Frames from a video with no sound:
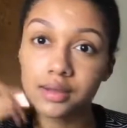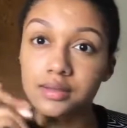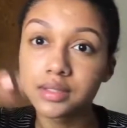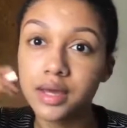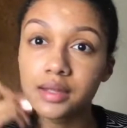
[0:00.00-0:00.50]
You
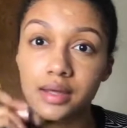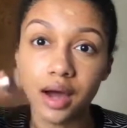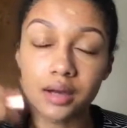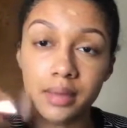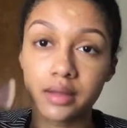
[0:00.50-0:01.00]
see how that
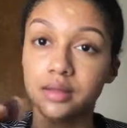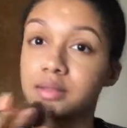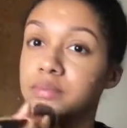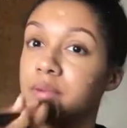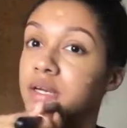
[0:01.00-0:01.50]
automatically
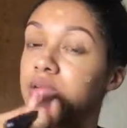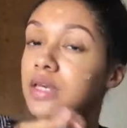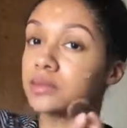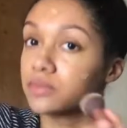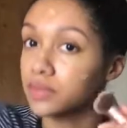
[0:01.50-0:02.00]
looks better?
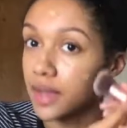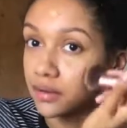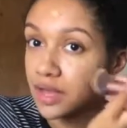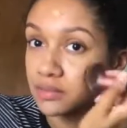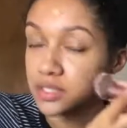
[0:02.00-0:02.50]
Like, I
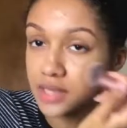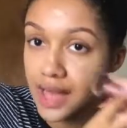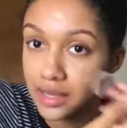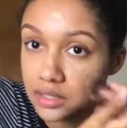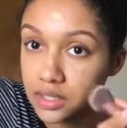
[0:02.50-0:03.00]
don't have much
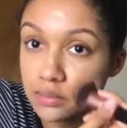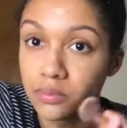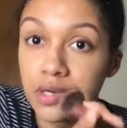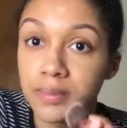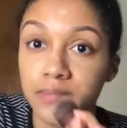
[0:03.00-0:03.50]
acne
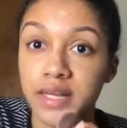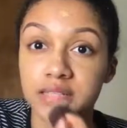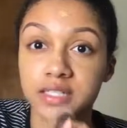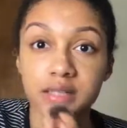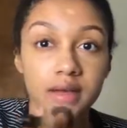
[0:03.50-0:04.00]
anymore, but when I
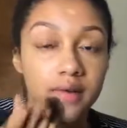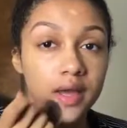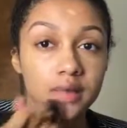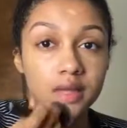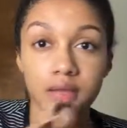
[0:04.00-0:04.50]
did have
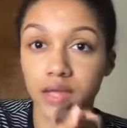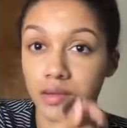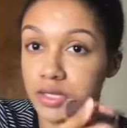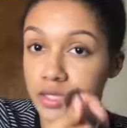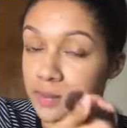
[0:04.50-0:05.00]
acne,
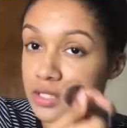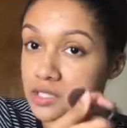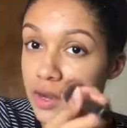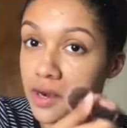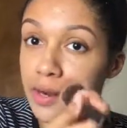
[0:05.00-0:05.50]

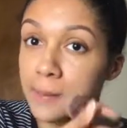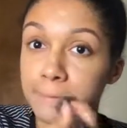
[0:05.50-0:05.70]
scarring,